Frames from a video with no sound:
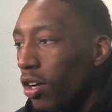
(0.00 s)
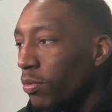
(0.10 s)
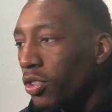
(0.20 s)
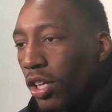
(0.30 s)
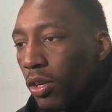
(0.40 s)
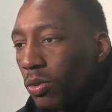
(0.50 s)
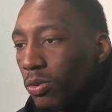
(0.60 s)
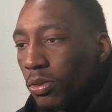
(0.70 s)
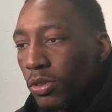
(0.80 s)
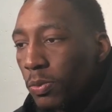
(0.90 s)
You know,
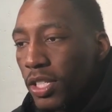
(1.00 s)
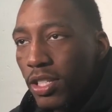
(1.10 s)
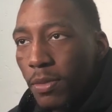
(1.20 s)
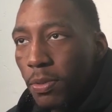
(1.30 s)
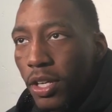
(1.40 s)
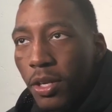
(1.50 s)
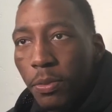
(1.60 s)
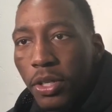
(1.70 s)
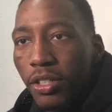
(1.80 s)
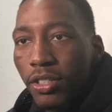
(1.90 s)
we was missing a player,
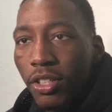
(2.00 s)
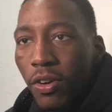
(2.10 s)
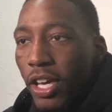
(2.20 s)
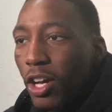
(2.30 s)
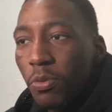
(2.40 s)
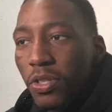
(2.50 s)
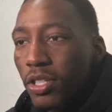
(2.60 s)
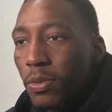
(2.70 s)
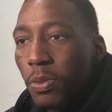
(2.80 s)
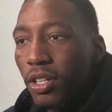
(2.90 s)
but, you know, it helps
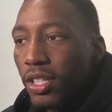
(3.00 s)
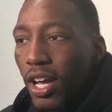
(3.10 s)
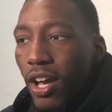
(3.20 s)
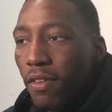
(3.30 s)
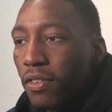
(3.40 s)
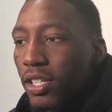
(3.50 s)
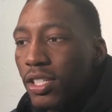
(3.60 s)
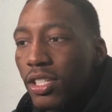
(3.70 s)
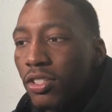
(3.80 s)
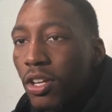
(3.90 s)
us, builds our
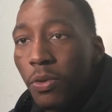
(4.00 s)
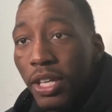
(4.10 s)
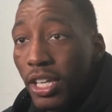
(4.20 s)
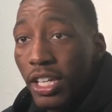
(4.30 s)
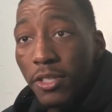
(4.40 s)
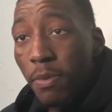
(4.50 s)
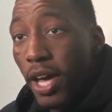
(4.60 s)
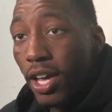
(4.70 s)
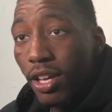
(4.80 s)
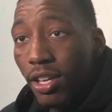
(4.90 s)
confidence, and, you know, when he gets
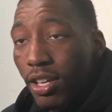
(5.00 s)
back,